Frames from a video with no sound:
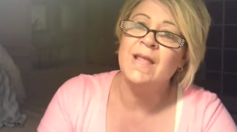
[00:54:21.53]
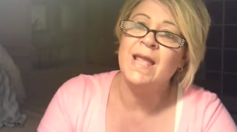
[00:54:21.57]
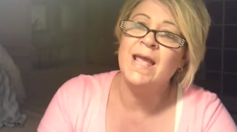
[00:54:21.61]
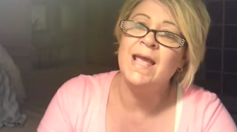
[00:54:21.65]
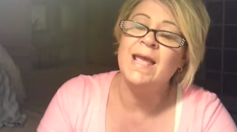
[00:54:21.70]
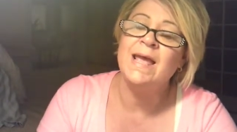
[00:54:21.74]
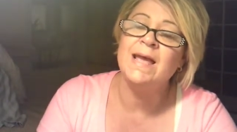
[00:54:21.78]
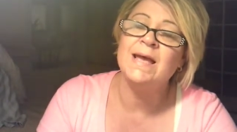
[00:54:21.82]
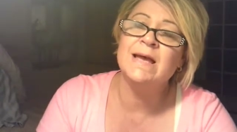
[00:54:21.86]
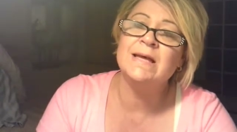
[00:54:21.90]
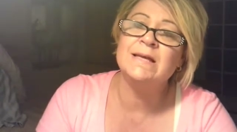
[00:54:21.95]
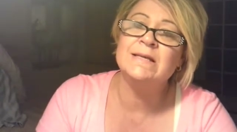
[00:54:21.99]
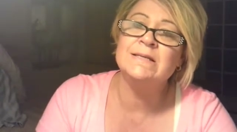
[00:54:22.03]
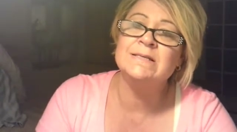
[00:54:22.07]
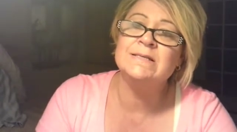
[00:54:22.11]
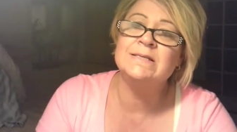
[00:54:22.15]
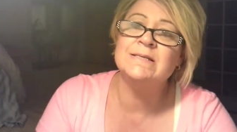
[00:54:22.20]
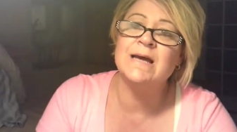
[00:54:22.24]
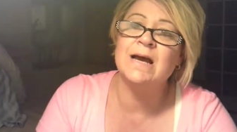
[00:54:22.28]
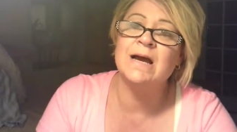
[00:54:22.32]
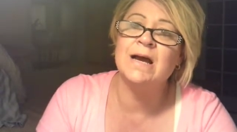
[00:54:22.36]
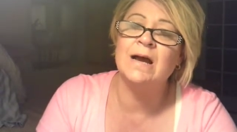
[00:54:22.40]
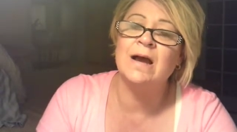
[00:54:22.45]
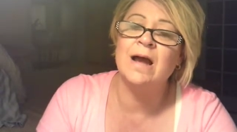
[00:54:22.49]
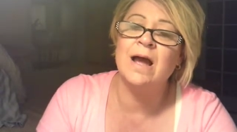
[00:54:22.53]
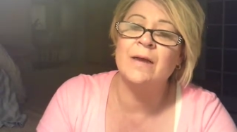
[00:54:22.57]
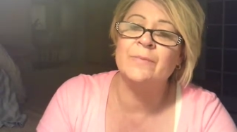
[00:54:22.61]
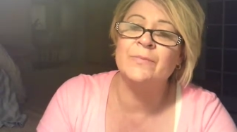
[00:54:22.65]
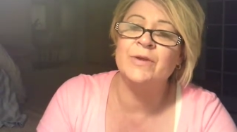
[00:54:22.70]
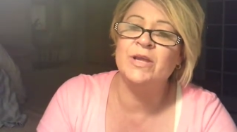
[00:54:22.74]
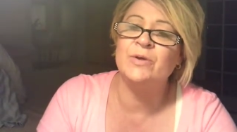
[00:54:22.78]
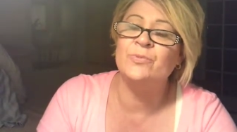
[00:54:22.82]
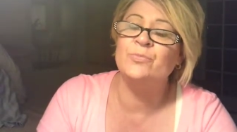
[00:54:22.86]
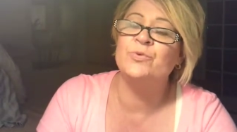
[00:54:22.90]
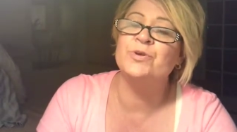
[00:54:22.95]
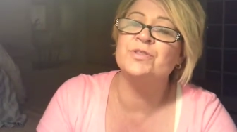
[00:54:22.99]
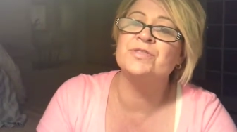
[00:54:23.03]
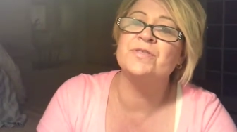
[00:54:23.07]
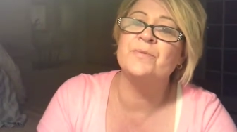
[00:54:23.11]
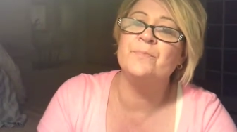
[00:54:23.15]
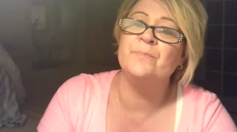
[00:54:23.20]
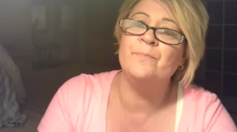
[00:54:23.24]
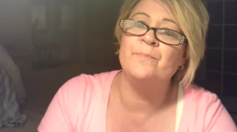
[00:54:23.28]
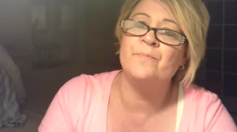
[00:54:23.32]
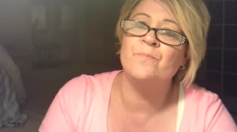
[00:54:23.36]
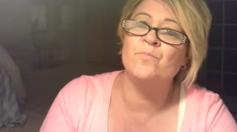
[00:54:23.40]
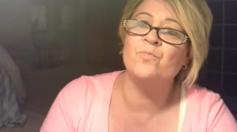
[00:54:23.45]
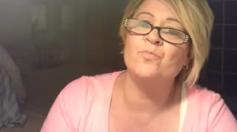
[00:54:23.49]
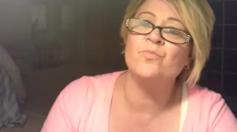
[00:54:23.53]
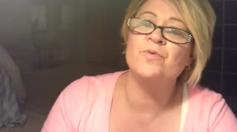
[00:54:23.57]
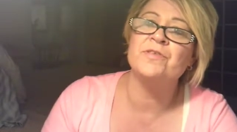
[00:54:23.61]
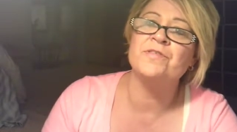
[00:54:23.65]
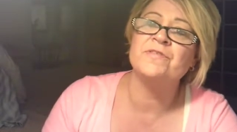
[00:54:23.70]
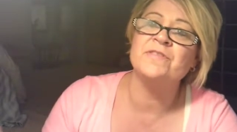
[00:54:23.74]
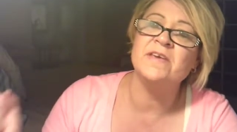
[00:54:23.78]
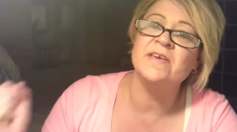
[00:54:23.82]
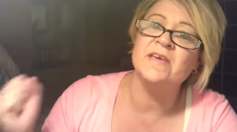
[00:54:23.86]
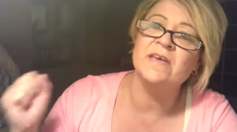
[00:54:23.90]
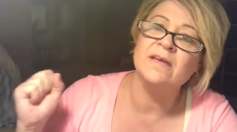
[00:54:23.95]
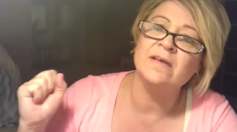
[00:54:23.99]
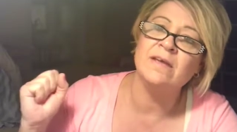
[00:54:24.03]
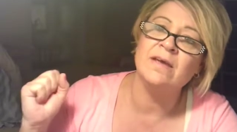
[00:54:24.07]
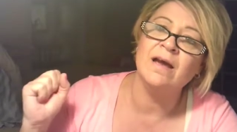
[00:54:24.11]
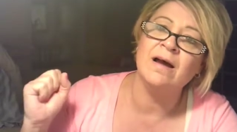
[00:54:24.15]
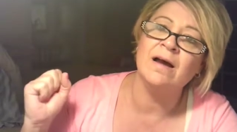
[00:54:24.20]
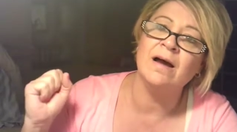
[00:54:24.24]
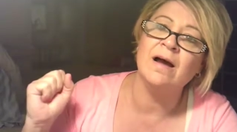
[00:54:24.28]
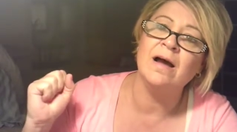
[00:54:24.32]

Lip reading: and with the